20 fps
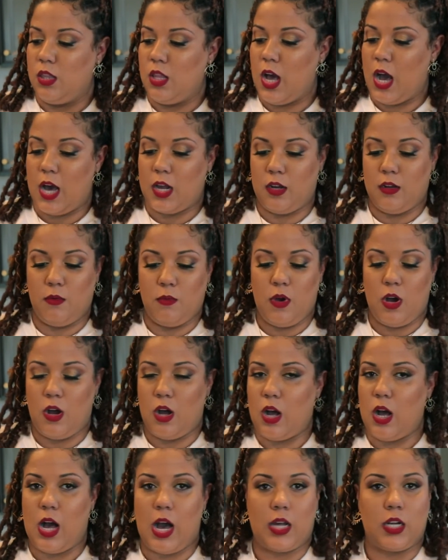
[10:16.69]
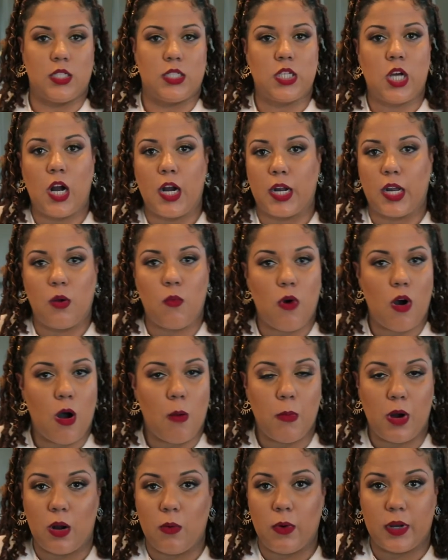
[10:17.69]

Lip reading: out of Target, Walmart,